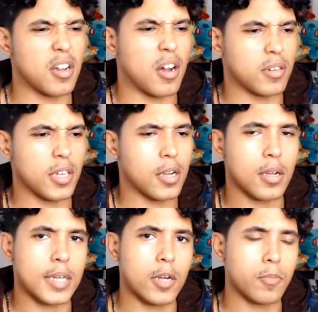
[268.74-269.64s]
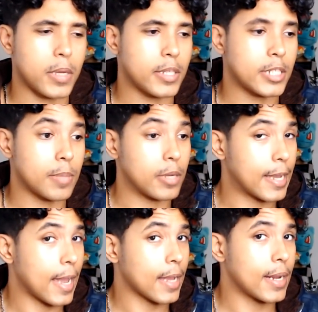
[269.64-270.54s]
you can't get it on PC, but
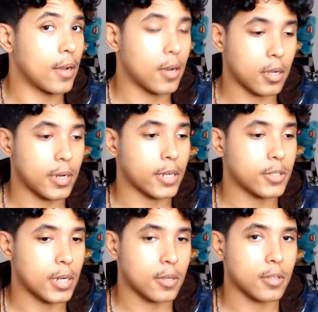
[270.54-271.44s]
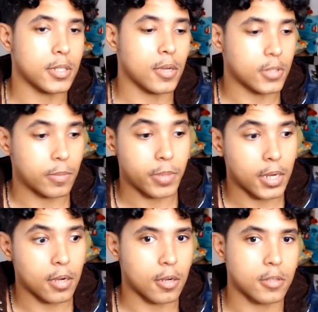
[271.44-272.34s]
you can get it on our next-gen console, so
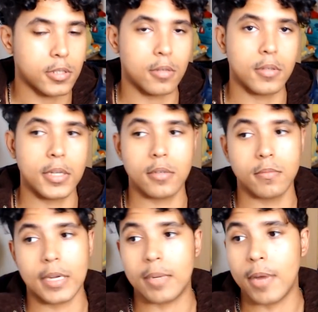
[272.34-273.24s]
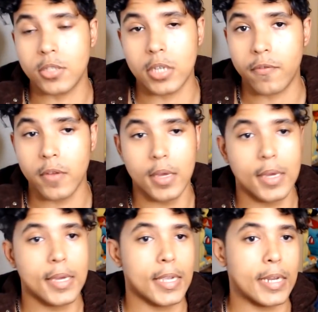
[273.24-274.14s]
buy our console, you know. I'd imagine if,
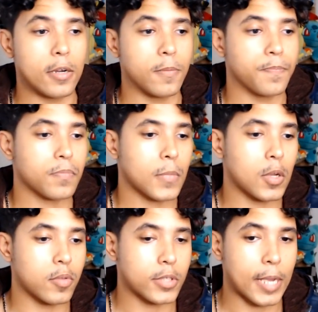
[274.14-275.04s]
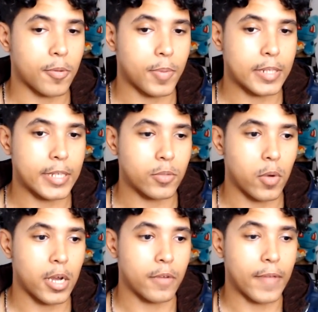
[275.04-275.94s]
you know, all those
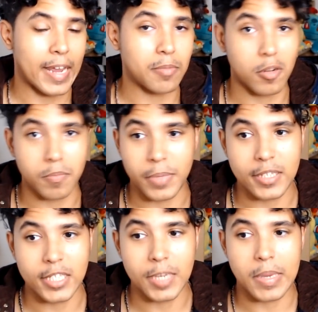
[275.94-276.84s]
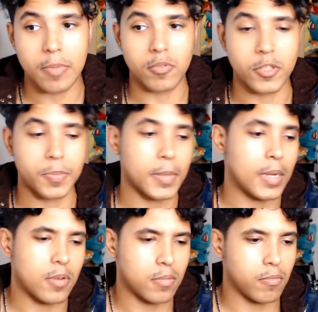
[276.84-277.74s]
capabilities were available on PC, people would just be
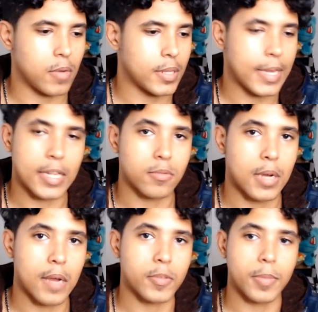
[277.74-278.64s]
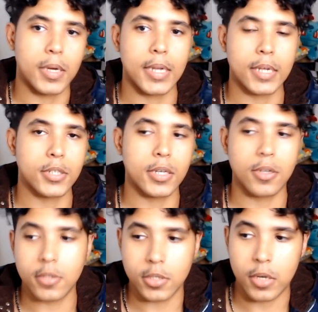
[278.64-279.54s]
like, well, why the hell do I have to buy a
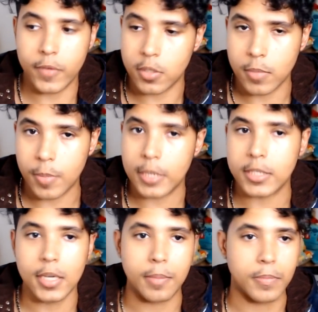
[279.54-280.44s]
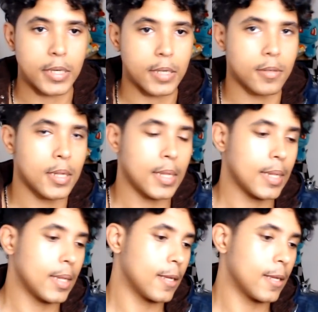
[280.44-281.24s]
next-gen console if it's on my PC, you know?